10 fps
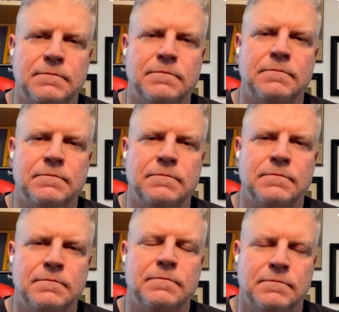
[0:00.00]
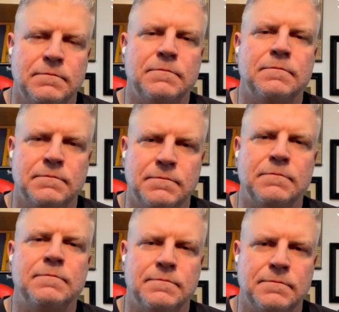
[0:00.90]

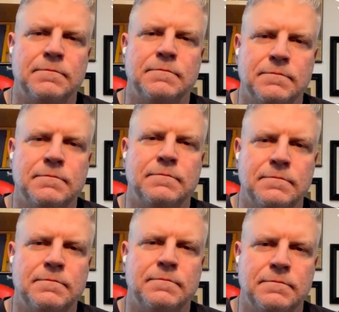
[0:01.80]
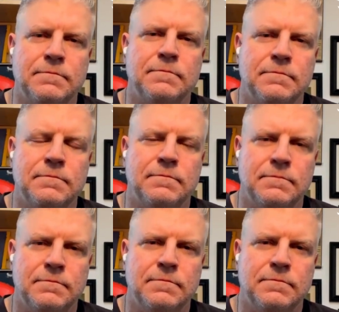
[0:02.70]

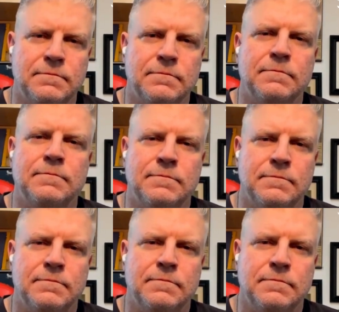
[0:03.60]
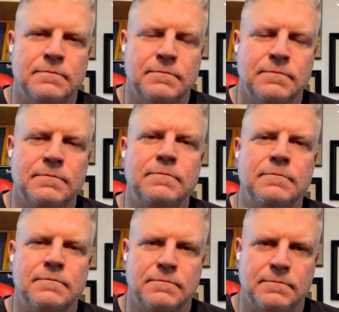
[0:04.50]

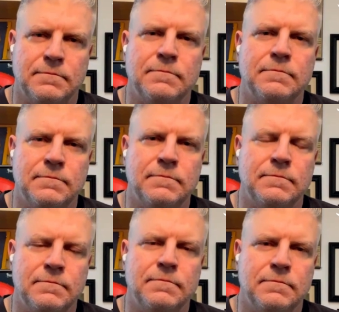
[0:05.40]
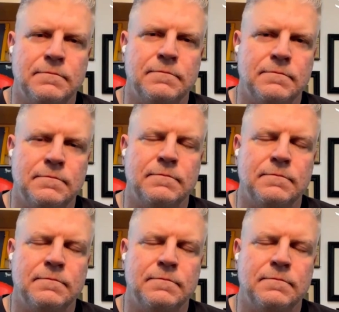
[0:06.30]
(silent)